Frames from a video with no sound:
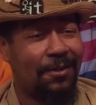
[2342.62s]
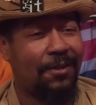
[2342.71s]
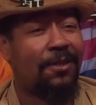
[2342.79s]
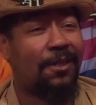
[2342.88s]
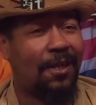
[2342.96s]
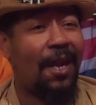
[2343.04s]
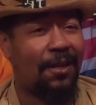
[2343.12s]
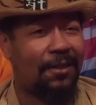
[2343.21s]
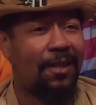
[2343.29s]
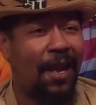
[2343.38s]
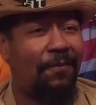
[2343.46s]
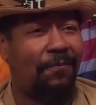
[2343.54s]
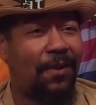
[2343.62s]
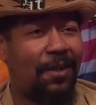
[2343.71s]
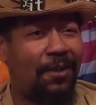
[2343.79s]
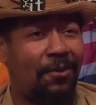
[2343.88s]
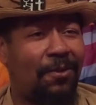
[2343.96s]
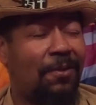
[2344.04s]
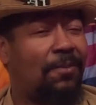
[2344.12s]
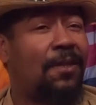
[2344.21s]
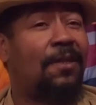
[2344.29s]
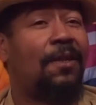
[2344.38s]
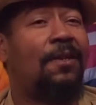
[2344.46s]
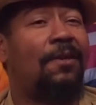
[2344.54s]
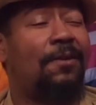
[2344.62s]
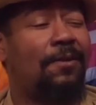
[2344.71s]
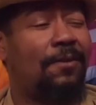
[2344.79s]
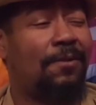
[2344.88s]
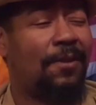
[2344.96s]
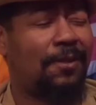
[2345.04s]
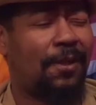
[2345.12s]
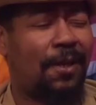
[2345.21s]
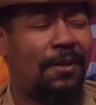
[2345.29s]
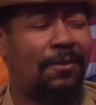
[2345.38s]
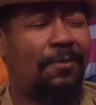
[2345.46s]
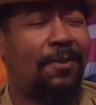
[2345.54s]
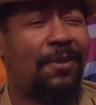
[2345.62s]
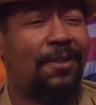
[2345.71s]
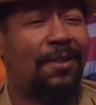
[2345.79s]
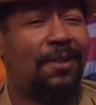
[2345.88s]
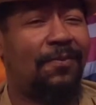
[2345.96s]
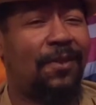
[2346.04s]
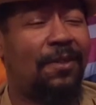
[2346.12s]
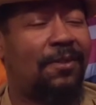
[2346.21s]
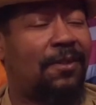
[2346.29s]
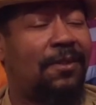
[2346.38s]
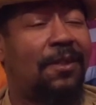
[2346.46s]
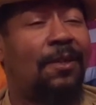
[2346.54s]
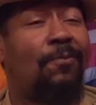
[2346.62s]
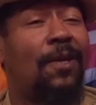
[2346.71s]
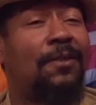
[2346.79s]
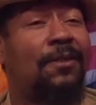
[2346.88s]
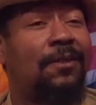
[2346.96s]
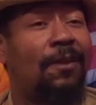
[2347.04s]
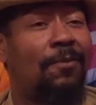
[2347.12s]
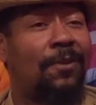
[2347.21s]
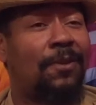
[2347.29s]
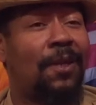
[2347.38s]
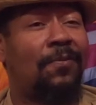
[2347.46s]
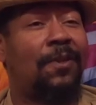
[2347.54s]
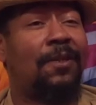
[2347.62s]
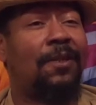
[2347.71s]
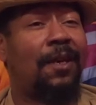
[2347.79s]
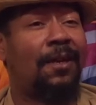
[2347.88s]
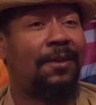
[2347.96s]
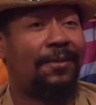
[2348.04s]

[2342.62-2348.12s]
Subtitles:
She got that video, and I'm looking like, oh. I said, how long you been looking at that video? She said, I watch this almost every day.